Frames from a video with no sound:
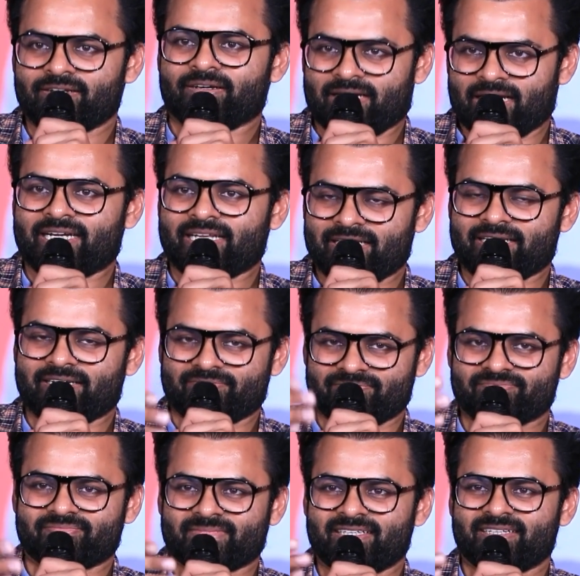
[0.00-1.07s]
ante
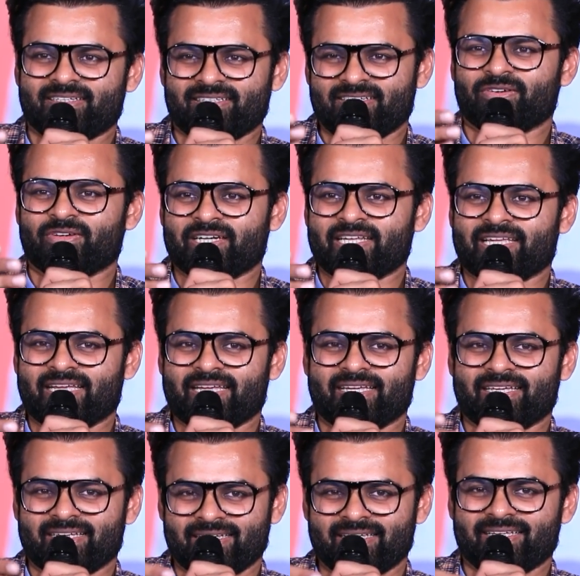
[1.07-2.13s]
koni
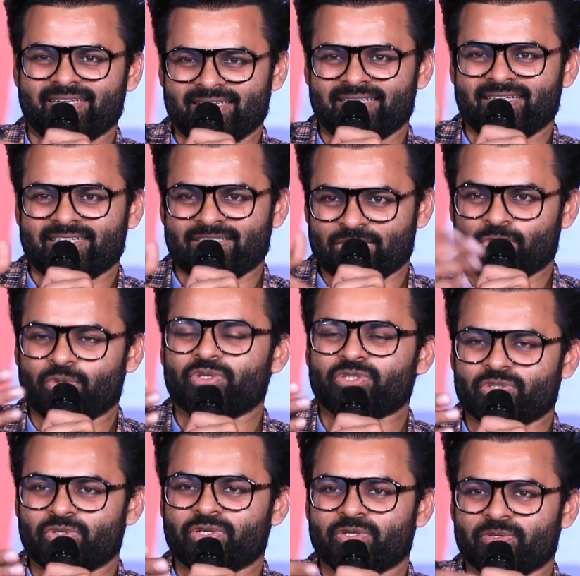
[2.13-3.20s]
jokes
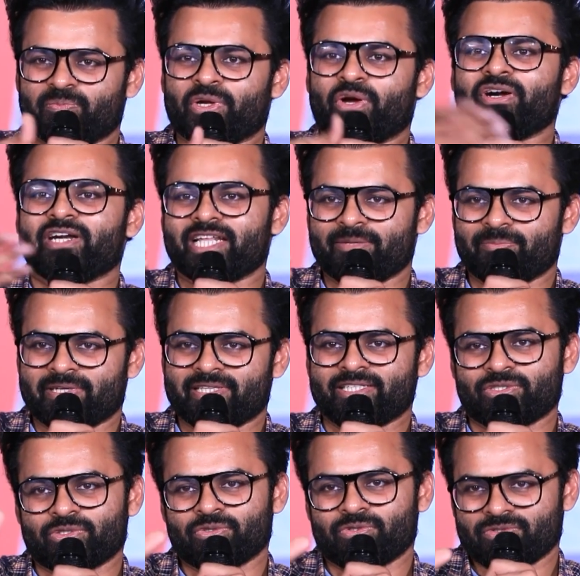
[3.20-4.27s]
koni beyond elipindi,
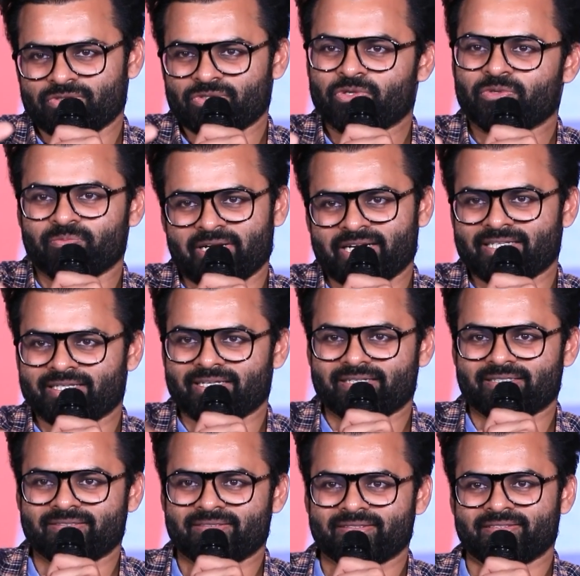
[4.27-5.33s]
so don't mind that.
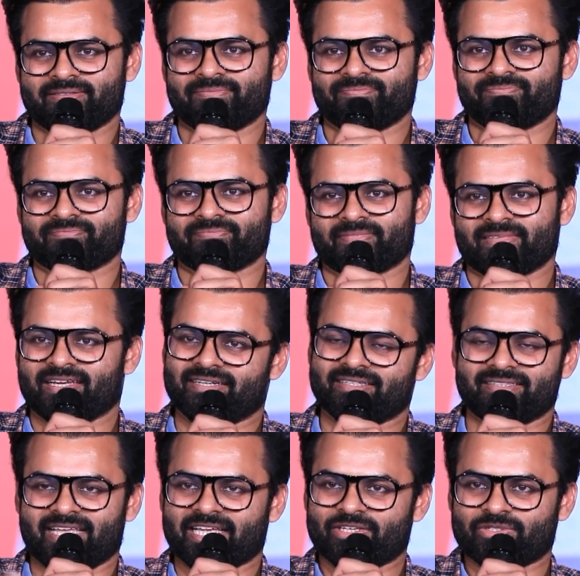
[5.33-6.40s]
Yeah,
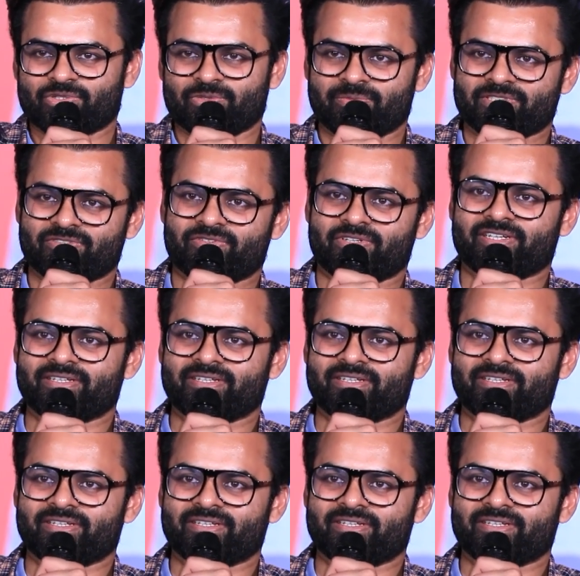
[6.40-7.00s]
thank you so much for.